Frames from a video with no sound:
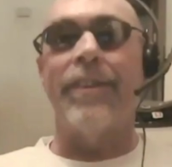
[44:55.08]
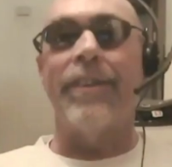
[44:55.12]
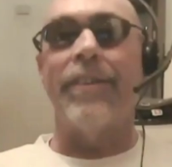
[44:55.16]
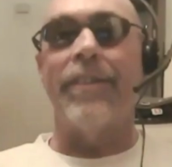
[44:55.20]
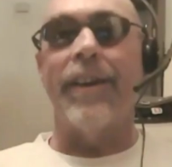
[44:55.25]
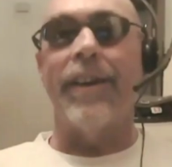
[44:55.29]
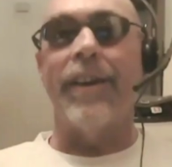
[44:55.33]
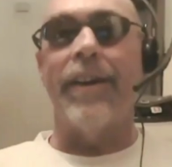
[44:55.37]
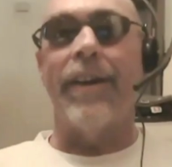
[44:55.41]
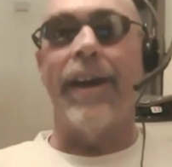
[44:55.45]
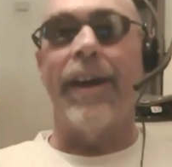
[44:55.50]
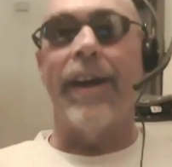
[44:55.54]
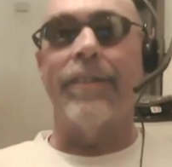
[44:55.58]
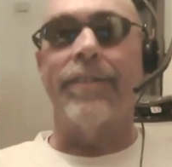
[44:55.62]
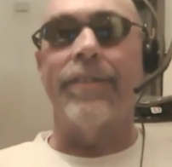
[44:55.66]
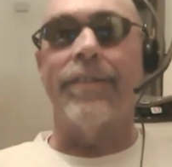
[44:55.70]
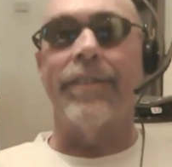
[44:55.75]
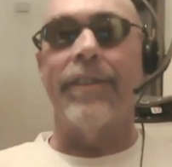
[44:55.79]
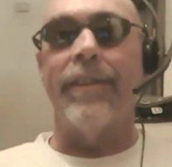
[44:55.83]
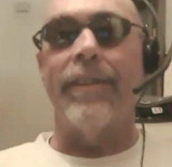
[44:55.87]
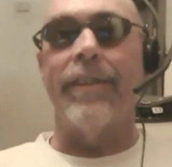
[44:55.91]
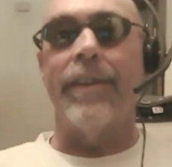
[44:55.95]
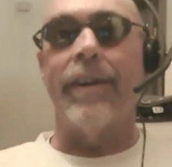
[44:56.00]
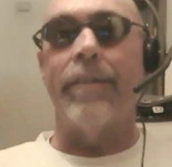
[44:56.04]
true. No,
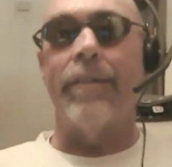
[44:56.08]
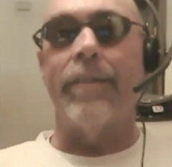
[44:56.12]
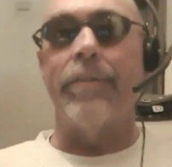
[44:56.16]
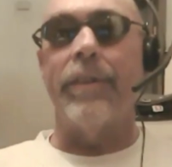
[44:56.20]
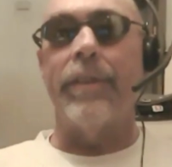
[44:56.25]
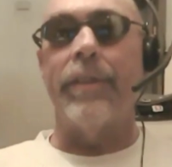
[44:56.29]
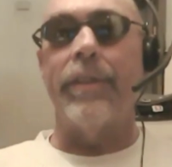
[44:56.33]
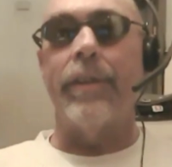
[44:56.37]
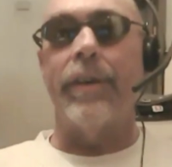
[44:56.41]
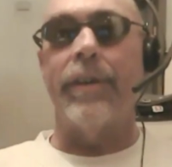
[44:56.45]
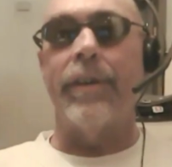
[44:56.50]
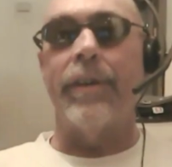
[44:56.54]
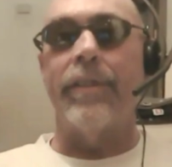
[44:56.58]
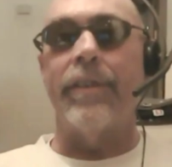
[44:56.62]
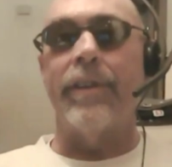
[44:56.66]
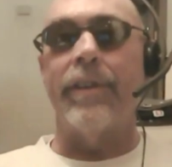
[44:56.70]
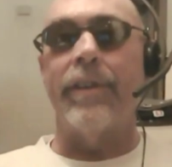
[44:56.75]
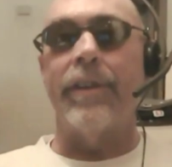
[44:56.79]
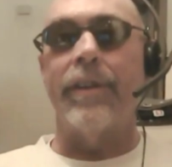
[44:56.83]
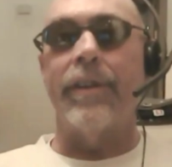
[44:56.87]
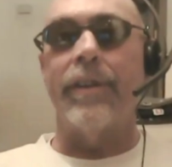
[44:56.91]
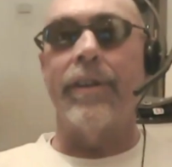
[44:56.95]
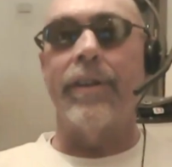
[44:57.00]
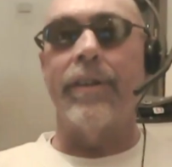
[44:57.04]
actually, I mean the
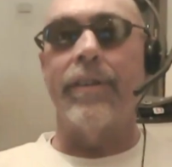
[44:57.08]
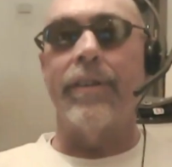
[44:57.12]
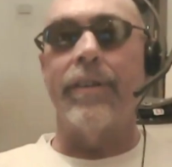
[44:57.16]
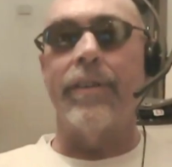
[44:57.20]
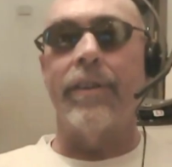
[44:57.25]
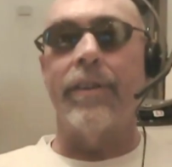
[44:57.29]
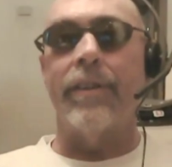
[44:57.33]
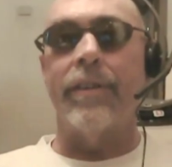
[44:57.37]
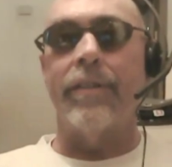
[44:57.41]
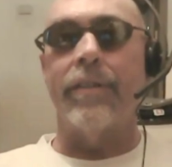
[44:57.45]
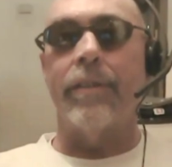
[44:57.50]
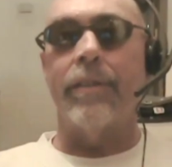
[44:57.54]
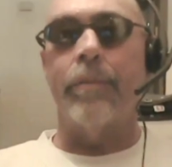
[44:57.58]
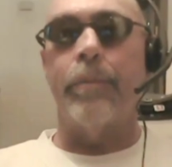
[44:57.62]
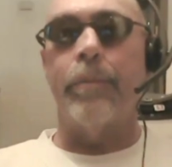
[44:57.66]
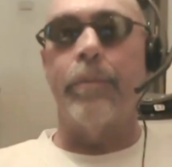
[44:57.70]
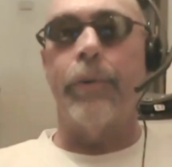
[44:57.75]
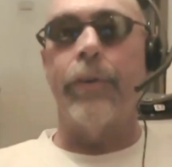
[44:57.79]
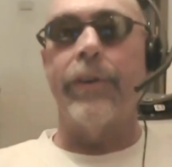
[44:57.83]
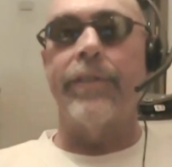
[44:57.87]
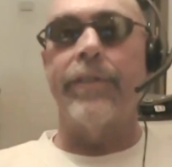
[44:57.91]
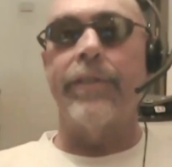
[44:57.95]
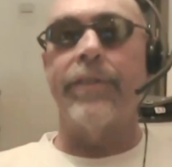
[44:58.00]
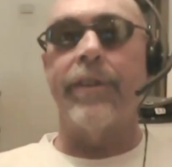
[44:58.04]
the the, the
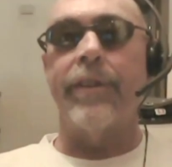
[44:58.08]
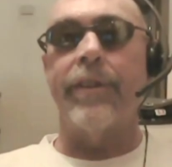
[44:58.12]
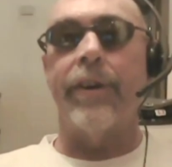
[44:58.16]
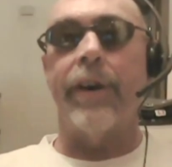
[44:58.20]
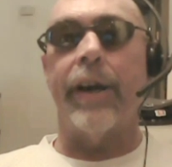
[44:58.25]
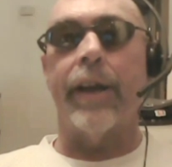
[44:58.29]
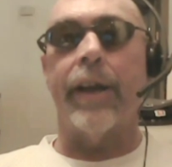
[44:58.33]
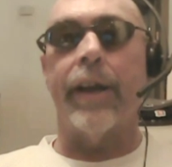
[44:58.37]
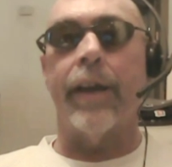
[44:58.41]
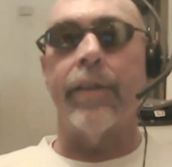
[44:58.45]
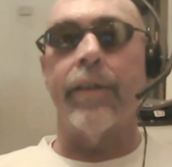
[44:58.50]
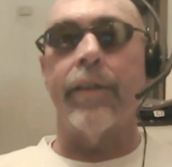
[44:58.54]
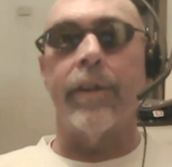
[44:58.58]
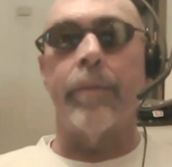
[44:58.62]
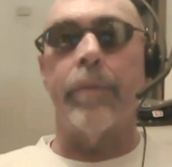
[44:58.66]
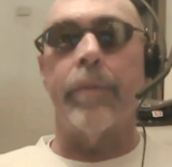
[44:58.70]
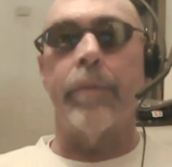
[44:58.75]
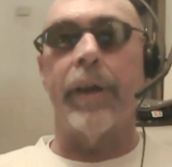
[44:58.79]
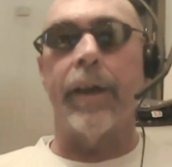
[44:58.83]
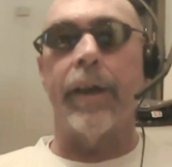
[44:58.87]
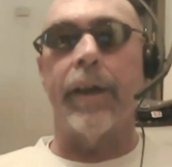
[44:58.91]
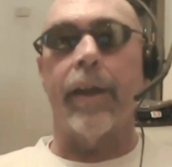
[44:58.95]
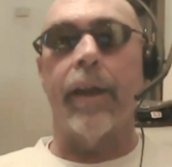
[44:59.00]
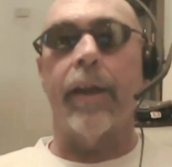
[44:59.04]
boys. No, I got their
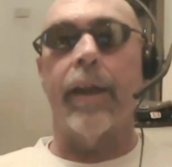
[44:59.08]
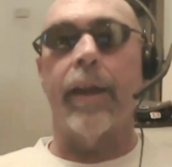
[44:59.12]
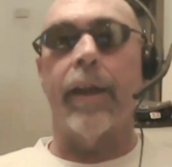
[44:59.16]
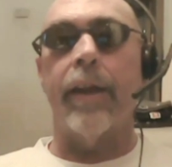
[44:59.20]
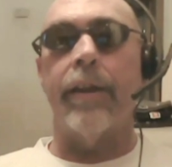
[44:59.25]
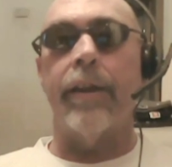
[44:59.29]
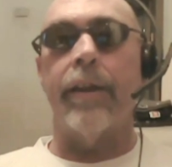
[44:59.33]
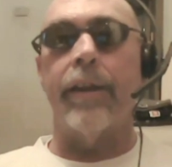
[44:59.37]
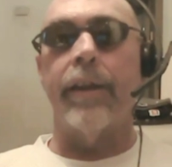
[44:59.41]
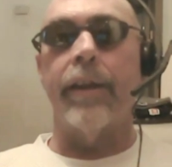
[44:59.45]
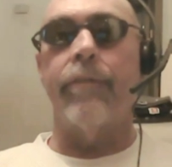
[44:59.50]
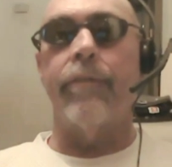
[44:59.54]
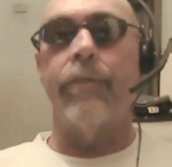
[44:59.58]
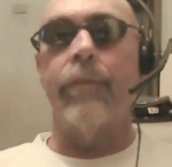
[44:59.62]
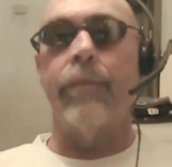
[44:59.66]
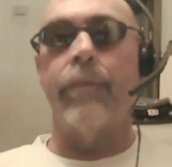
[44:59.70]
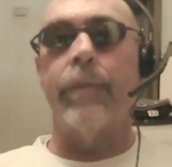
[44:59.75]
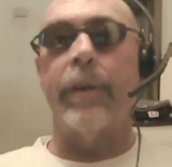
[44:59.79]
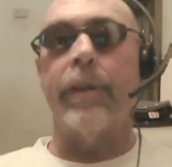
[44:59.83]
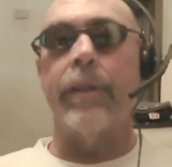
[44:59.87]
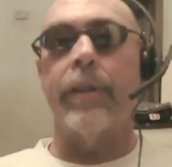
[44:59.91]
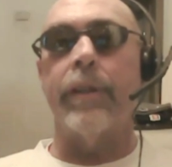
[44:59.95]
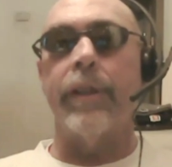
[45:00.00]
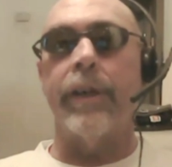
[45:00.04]
back. I got nothing
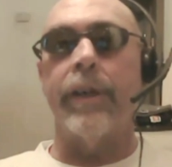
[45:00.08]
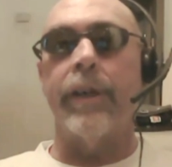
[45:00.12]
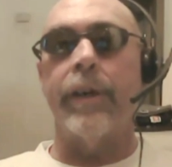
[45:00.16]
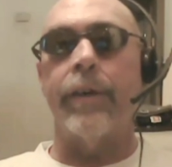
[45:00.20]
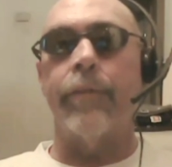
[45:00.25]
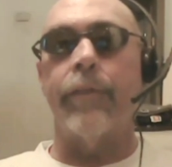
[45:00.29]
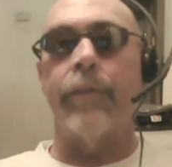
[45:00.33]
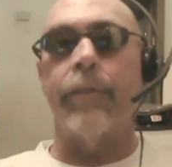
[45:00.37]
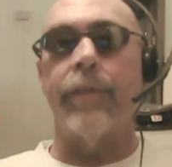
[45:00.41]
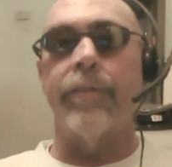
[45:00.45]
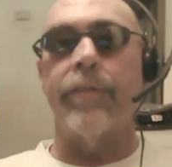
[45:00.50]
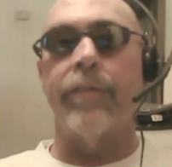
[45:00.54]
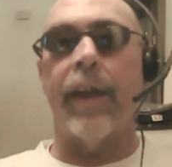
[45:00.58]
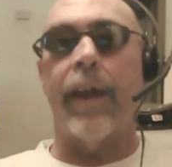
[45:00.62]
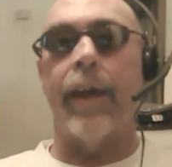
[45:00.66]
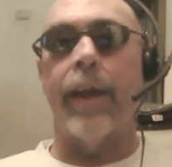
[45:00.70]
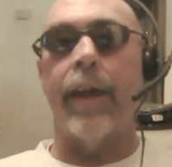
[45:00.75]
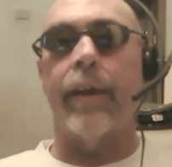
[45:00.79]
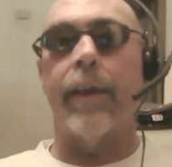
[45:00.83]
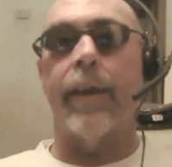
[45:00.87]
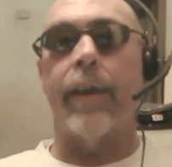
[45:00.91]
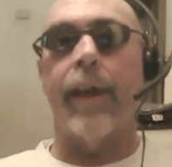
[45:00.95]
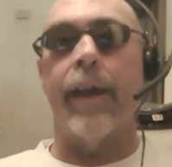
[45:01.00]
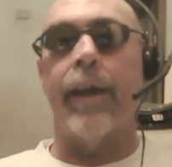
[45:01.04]
but love for
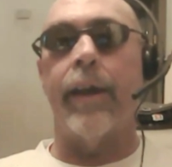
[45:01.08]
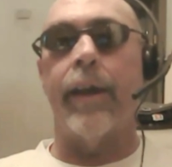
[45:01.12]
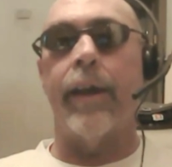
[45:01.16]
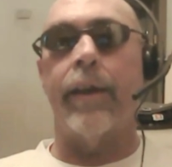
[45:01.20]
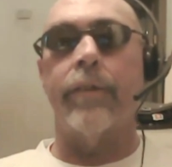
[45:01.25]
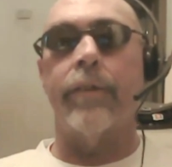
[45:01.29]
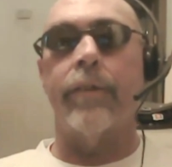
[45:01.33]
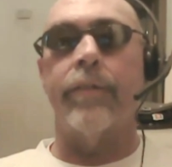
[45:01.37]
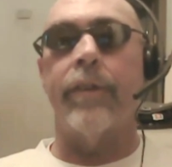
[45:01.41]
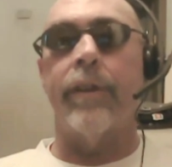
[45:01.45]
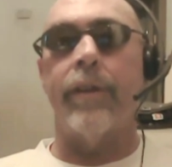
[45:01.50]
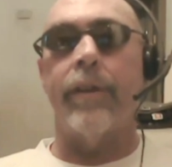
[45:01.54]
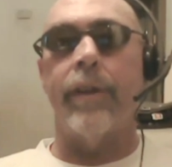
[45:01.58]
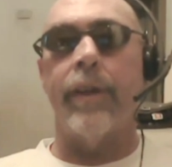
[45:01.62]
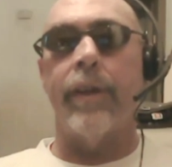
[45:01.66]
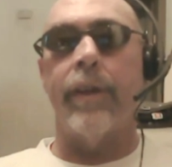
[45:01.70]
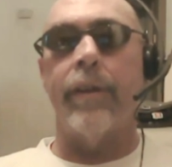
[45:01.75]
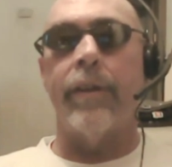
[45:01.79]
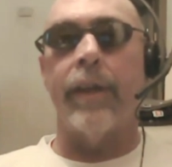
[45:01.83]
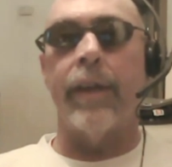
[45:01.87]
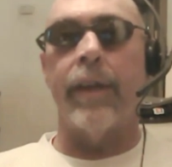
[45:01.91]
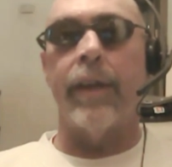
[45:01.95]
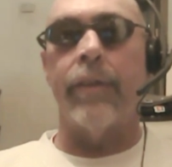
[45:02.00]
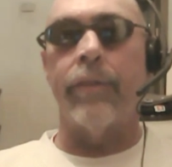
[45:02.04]
Zach, Axe, and,
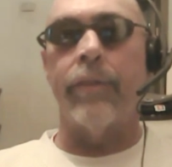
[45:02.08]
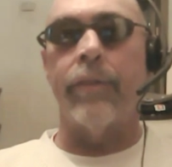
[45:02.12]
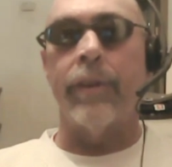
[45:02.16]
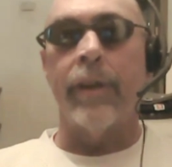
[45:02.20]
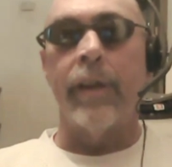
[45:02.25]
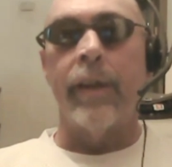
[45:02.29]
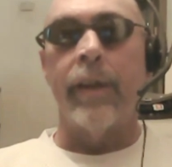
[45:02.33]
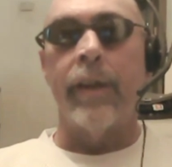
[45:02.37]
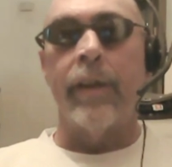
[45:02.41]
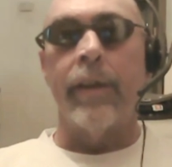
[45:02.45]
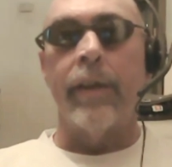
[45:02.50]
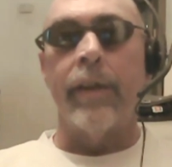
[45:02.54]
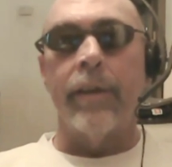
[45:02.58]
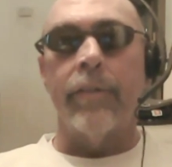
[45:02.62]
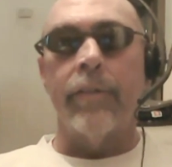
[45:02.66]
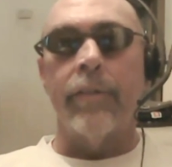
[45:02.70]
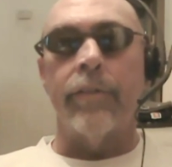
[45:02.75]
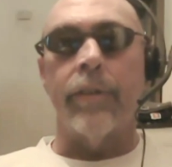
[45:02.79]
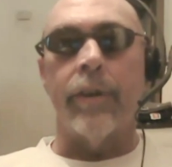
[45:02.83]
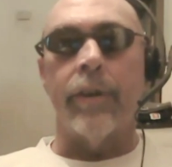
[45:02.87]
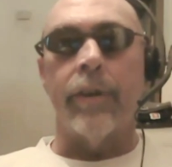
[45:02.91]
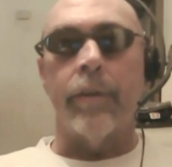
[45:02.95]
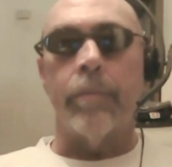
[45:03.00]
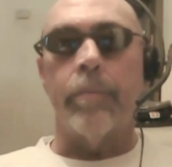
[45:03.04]
and David.
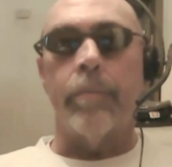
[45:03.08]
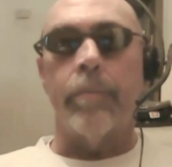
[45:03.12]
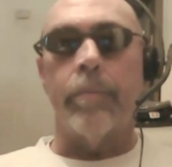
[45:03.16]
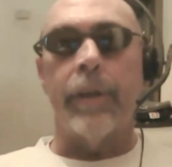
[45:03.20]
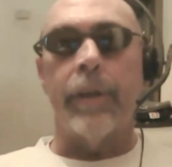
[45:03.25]
So,